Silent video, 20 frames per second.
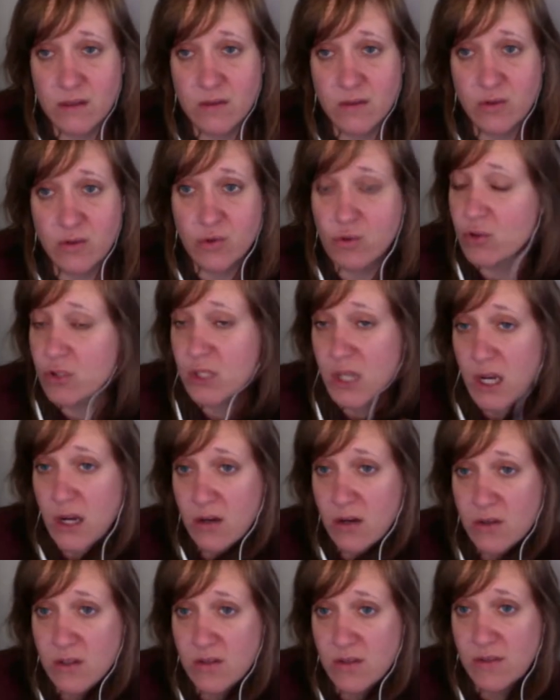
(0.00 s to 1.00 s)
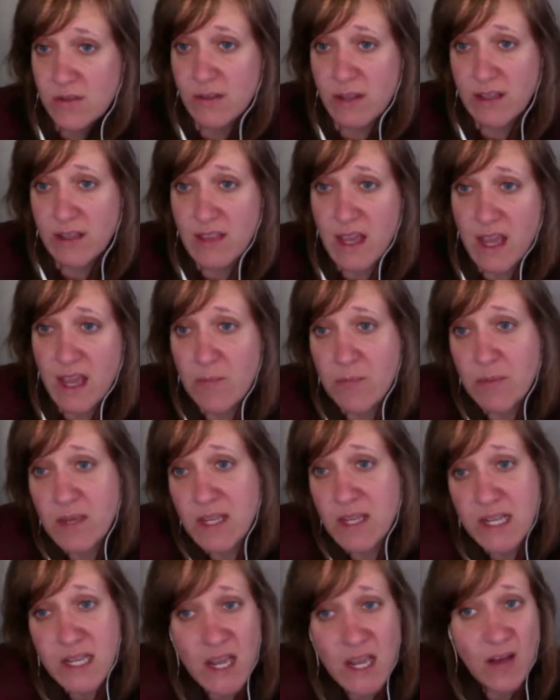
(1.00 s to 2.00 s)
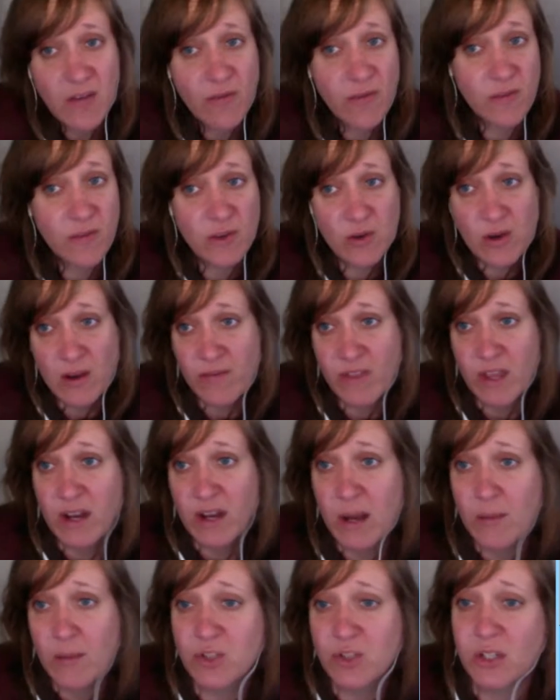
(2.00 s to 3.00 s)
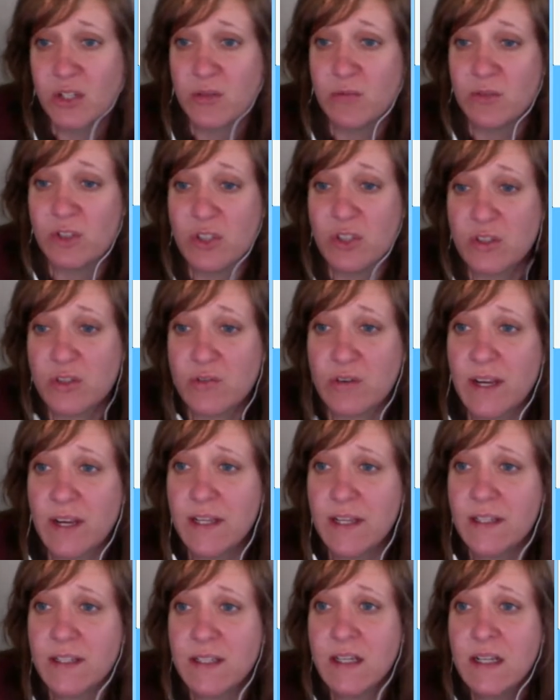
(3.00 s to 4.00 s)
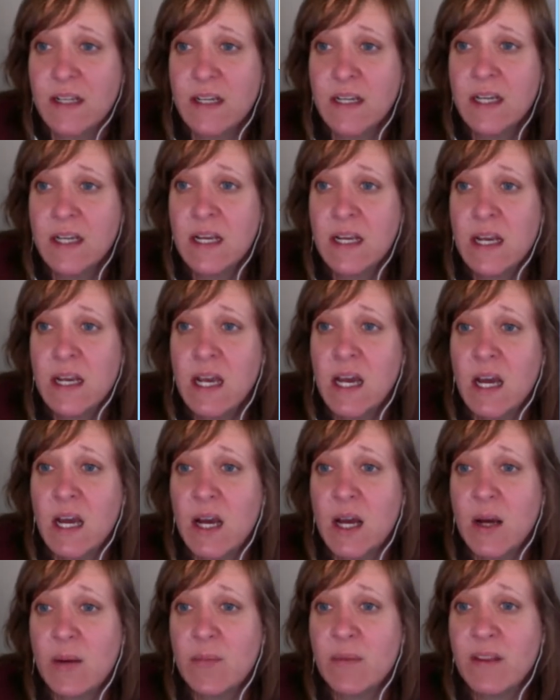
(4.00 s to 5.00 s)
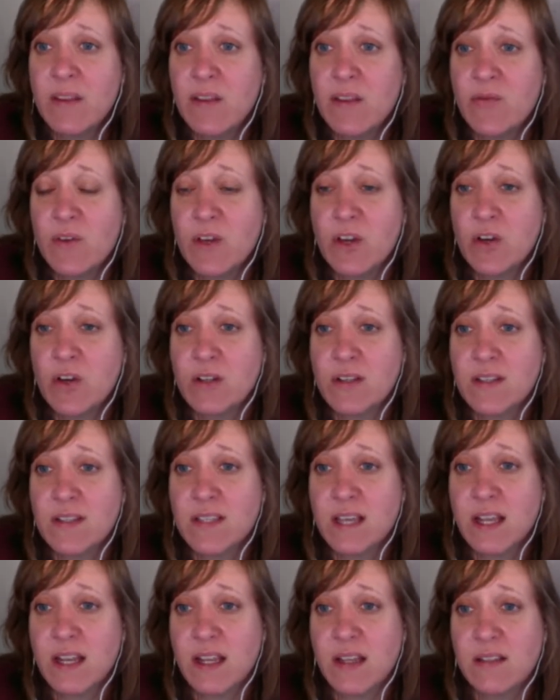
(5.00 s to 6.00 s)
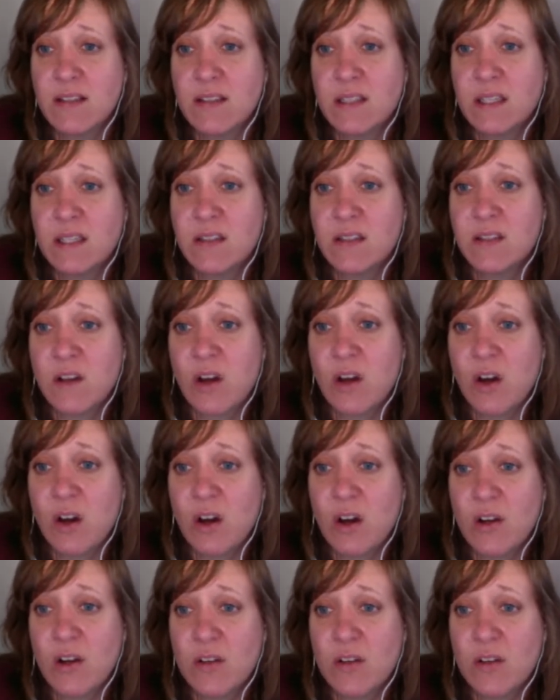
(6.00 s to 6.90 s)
Google Doc or something like that. PDF, you have that option, which is great. And if we go to settings, these are